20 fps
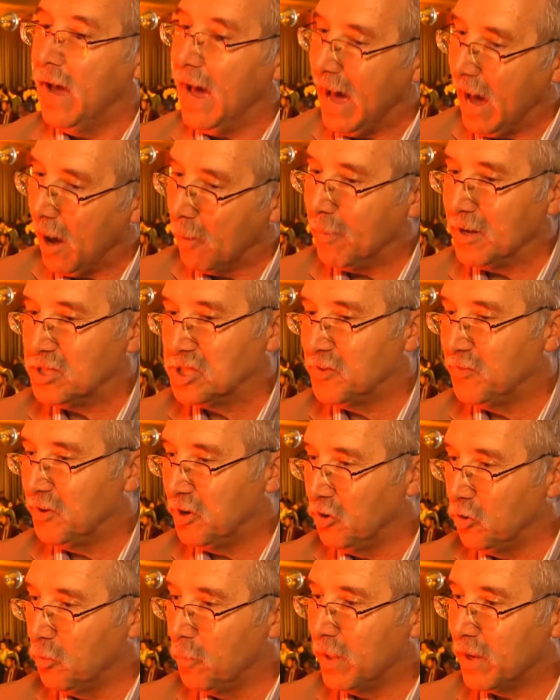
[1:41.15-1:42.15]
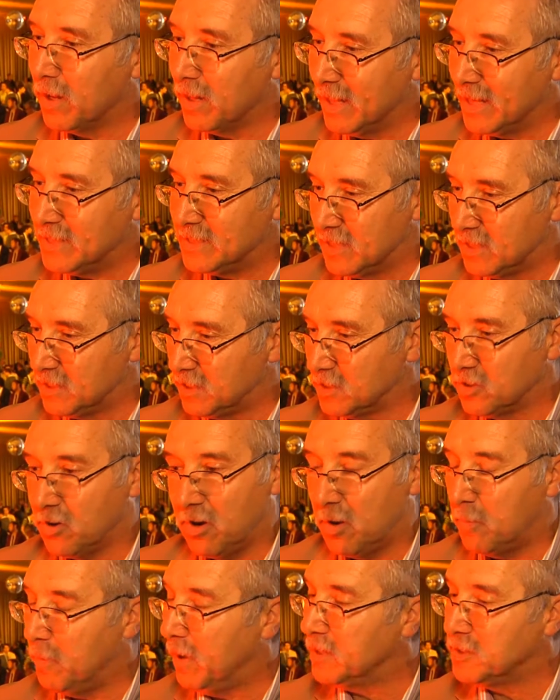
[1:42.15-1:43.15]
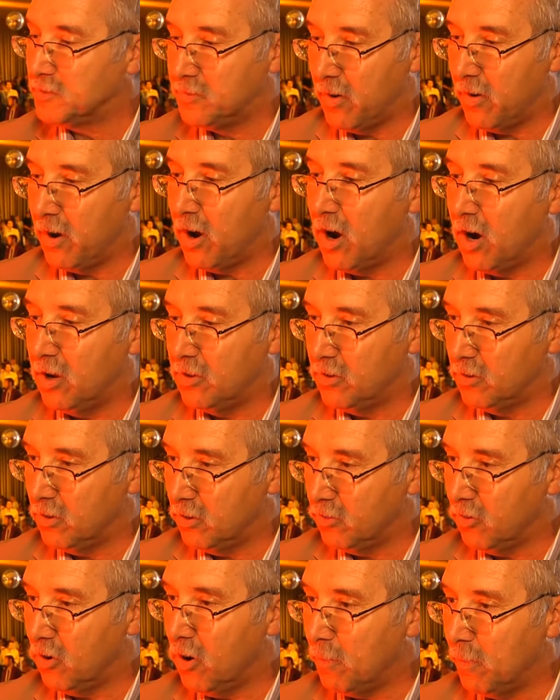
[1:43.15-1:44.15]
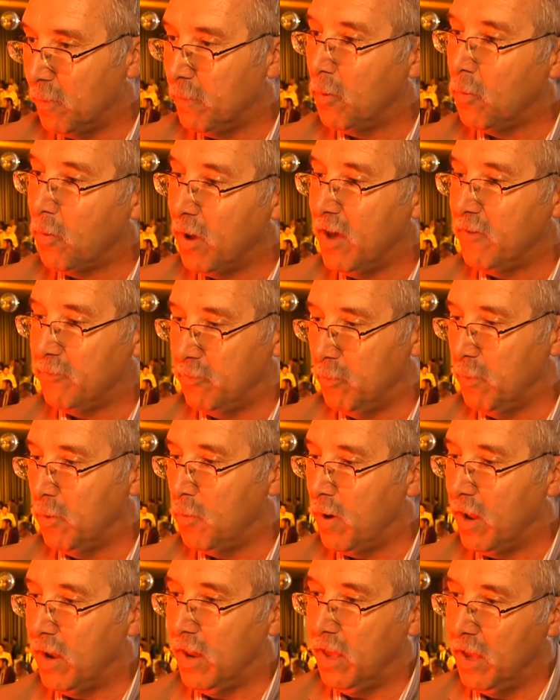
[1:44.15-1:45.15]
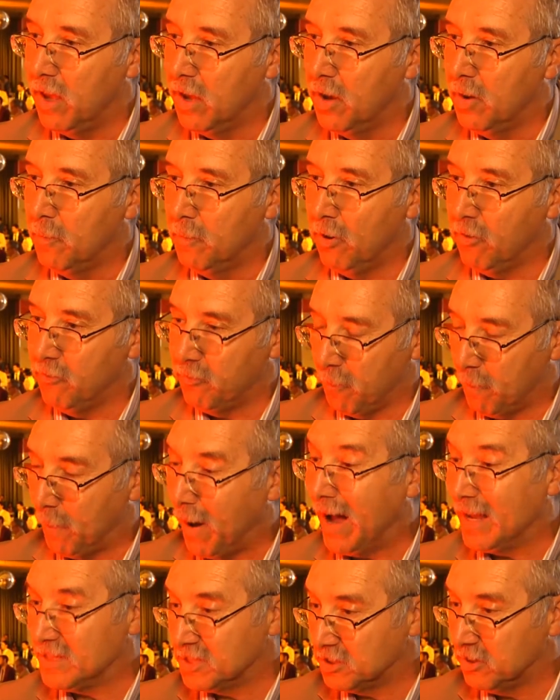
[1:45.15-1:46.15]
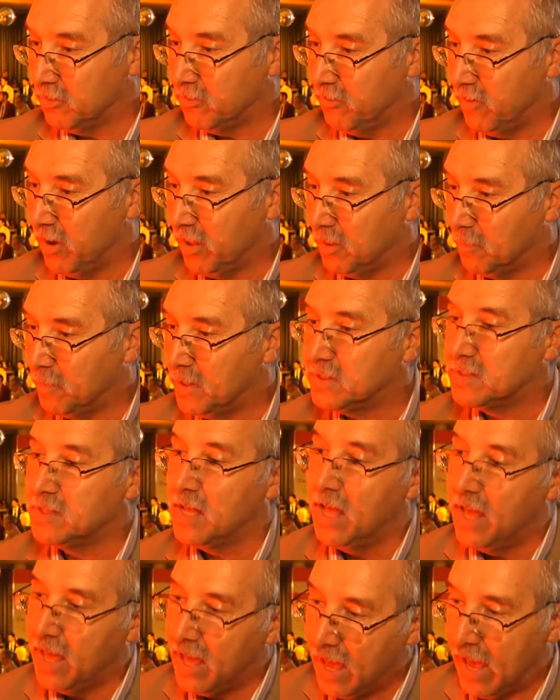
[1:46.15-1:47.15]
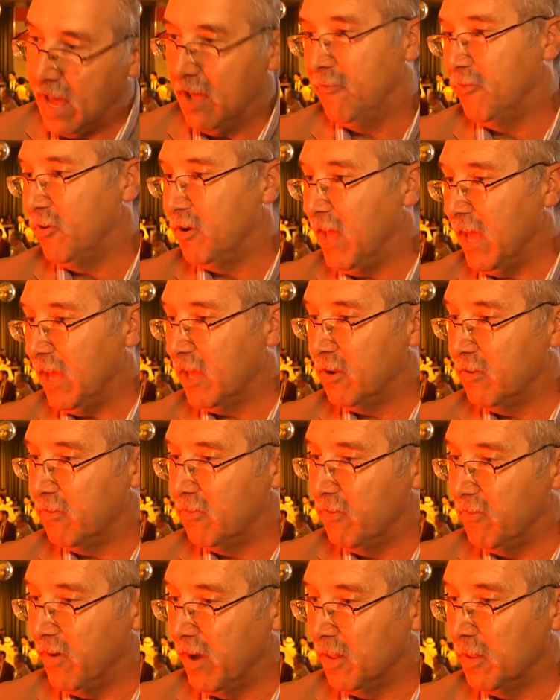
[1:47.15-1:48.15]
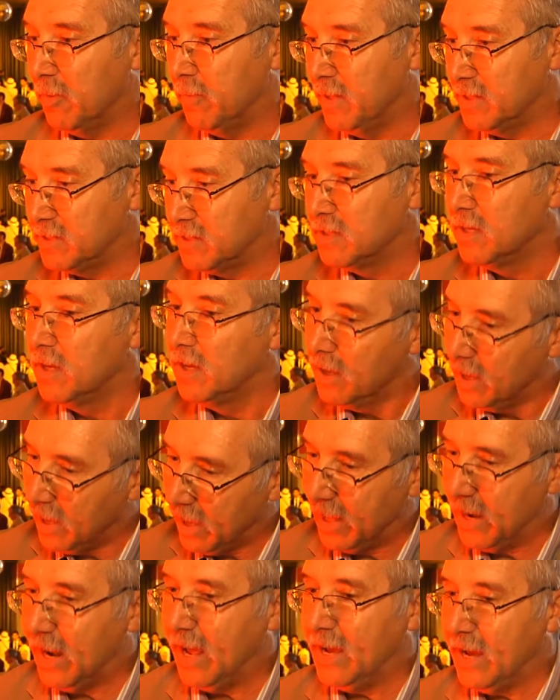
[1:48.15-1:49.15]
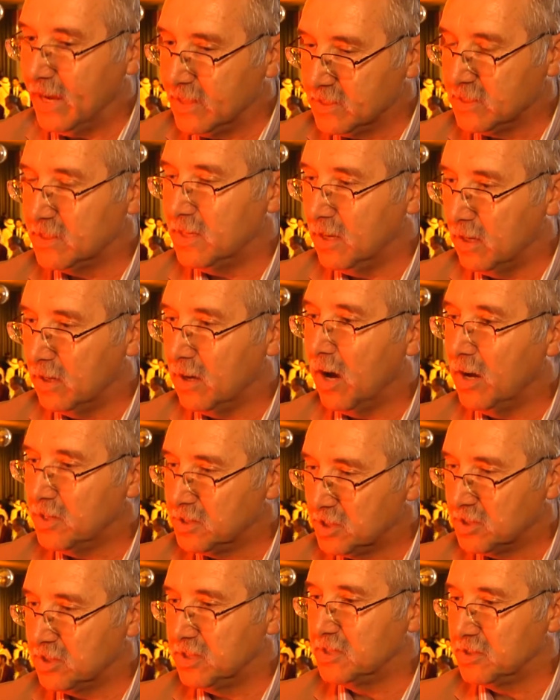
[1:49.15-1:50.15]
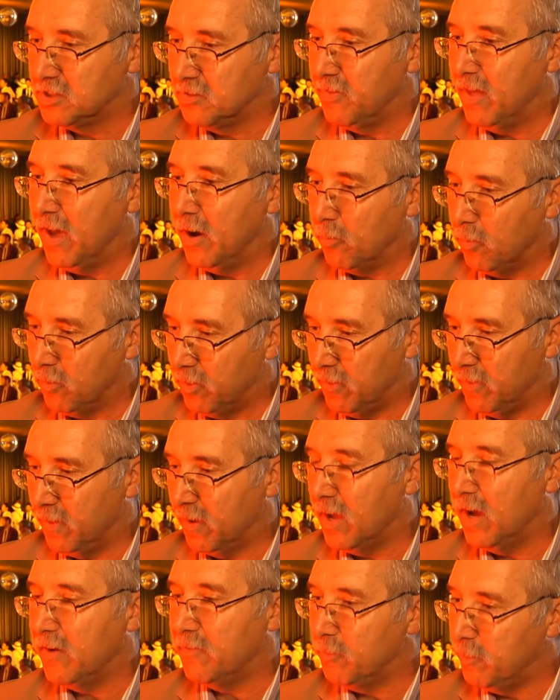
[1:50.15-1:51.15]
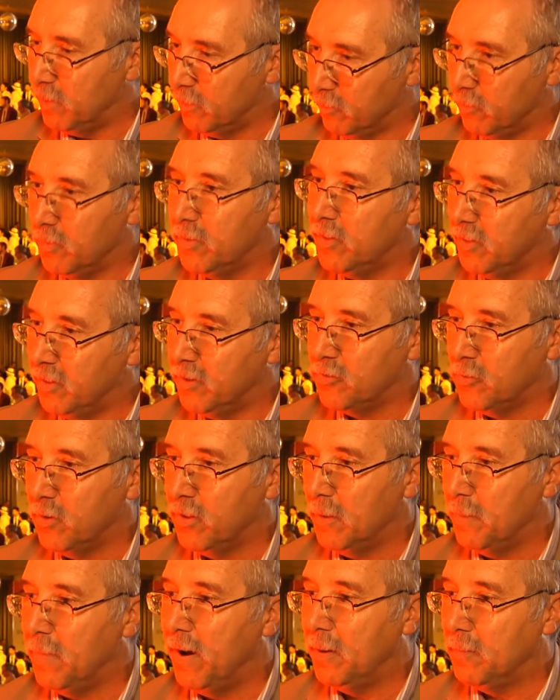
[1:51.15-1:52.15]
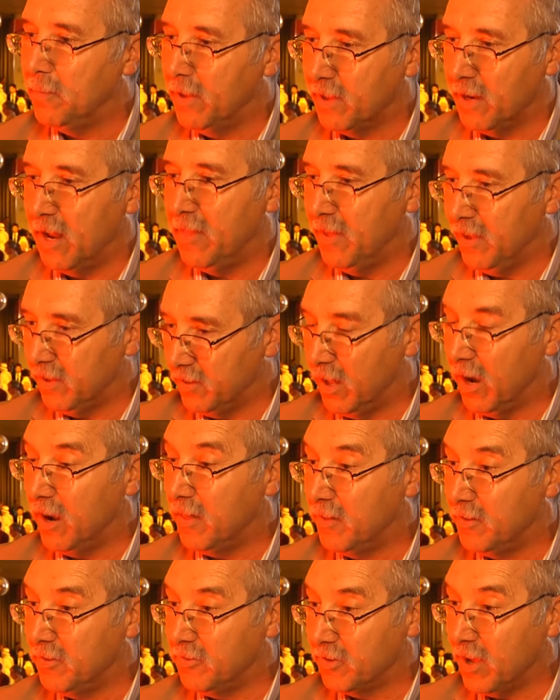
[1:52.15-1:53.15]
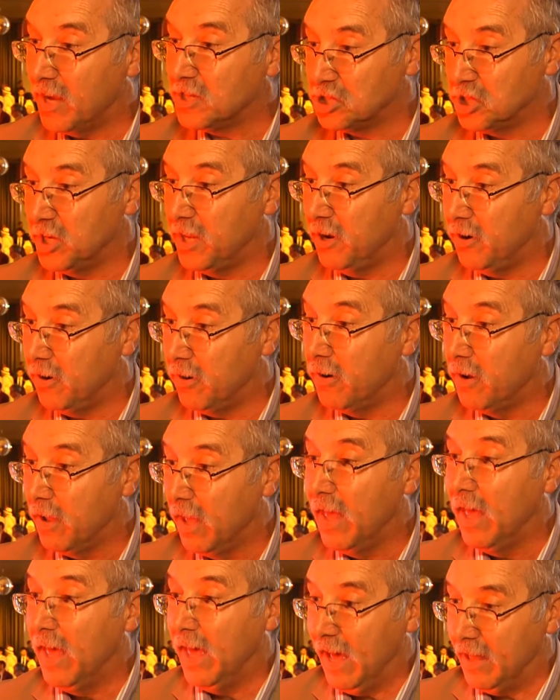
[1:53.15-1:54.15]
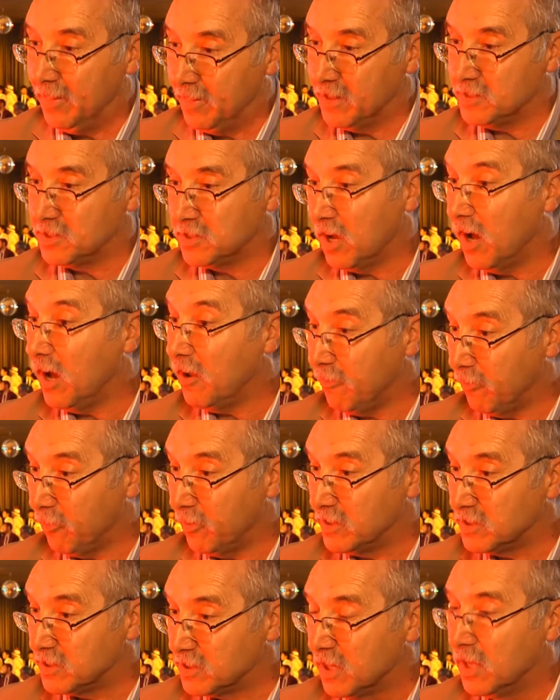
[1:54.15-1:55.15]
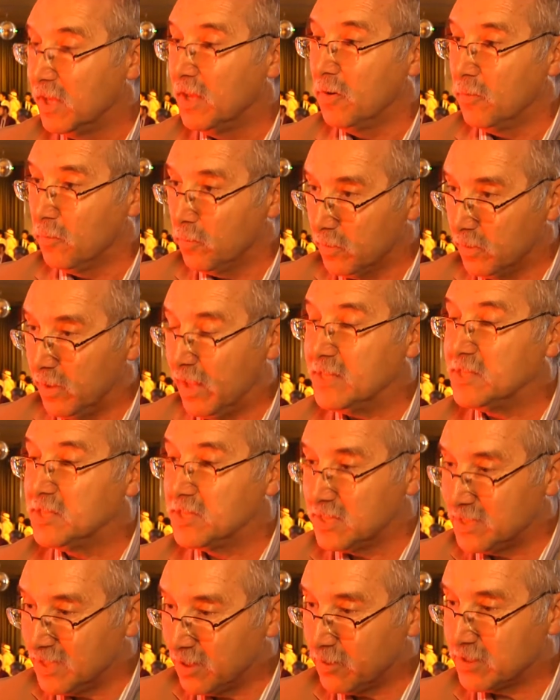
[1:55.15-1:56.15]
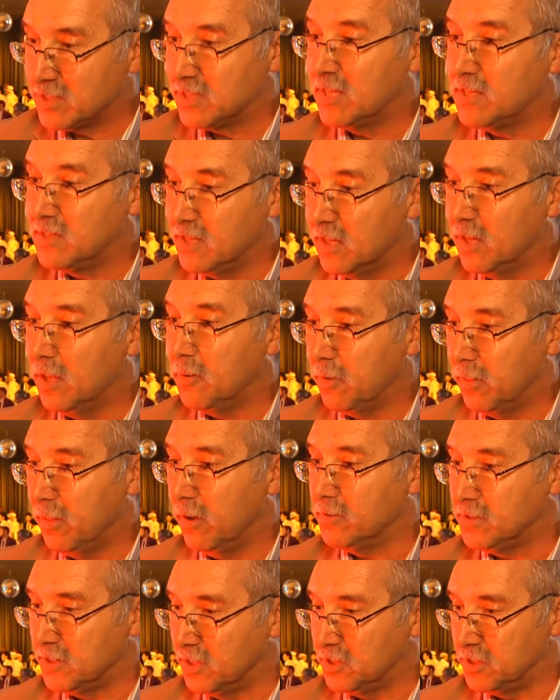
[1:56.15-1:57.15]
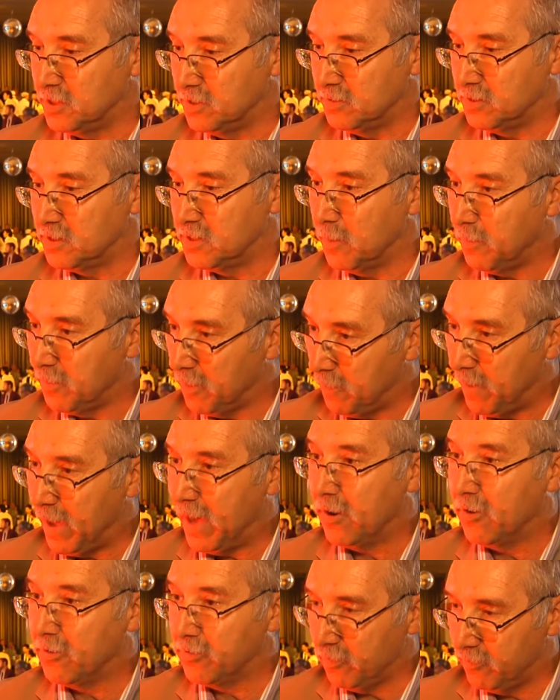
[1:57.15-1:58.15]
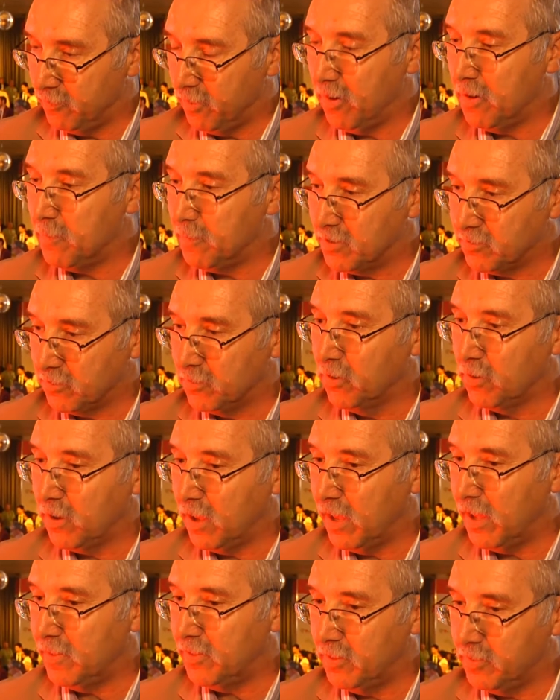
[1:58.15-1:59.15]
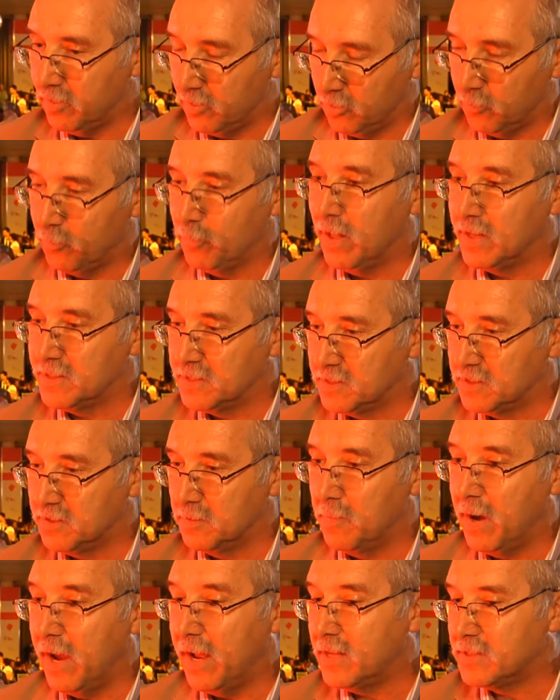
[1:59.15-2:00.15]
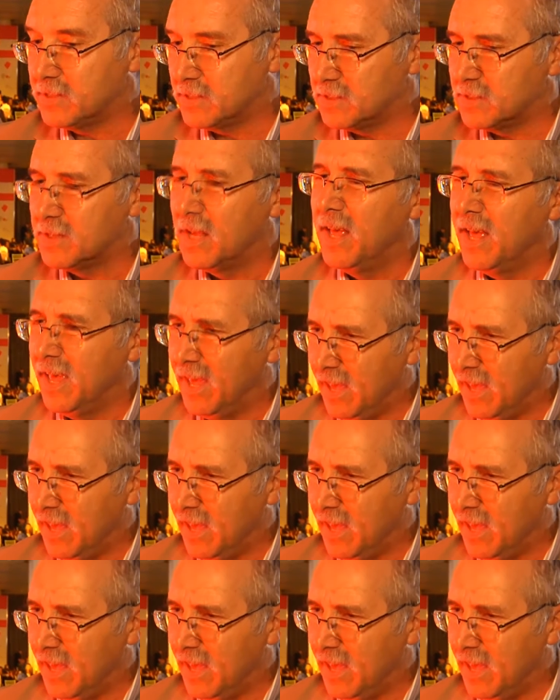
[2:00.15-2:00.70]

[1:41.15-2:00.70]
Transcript: How much of a new Middle East this is going to be is very hard to determine, but we have to be ready both for positive developments and for negative developments. And I see a consciousness of that within the government, within the Israeli public, and I think a lot of the discussion here at this conference is seriously dealing with those issues. Some of the panels are very much looking at the pluses and minuses.